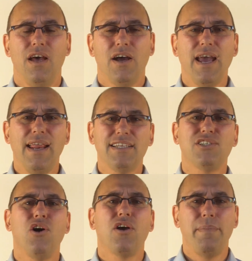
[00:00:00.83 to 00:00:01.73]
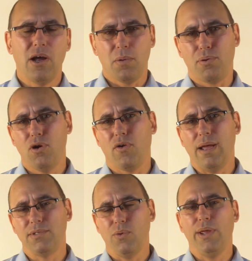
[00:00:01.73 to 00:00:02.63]
Okay, let's talk about our
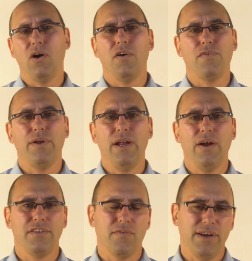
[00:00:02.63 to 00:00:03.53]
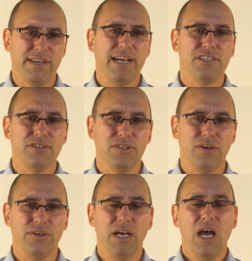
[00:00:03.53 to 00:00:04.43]
programs that we offer here at the Retention
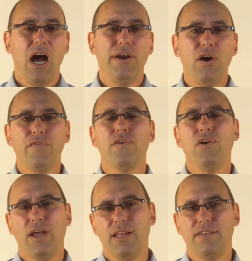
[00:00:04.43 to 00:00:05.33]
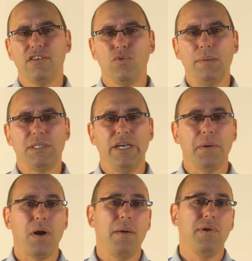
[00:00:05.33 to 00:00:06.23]
Zone. I know if you're looking at this website, you
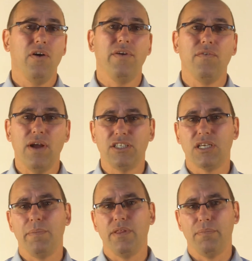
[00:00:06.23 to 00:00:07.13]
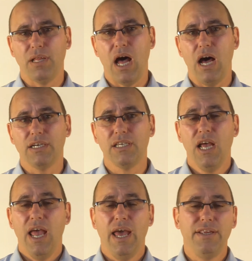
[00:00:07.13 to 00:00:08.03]
probably already read some of the blogs
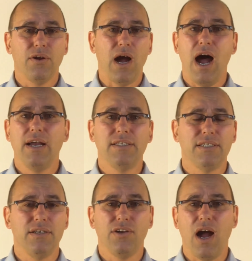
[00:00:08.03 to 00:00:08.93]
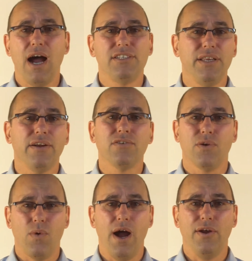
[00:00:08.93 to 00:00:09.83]
and your eyes your eyes and ears
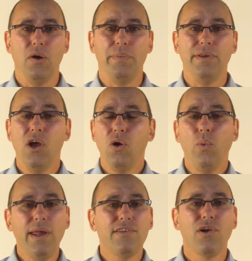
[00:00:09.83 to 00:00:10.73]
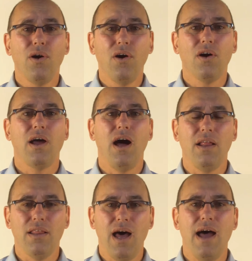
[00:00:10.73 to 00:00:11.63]
are wide open. We talk a
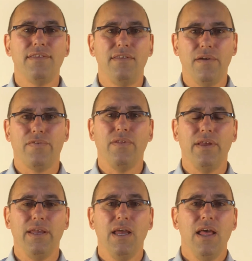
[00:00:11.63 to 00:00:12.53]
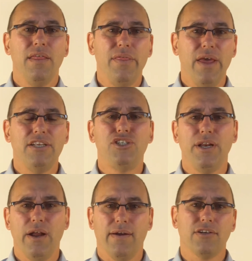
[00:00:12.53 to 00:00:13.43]
lot differently than
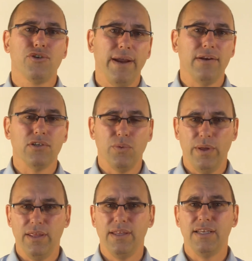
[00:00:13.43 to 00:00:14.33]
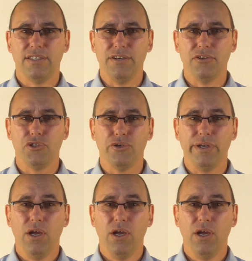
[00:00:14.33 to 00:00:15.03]
generic trainers within this industry.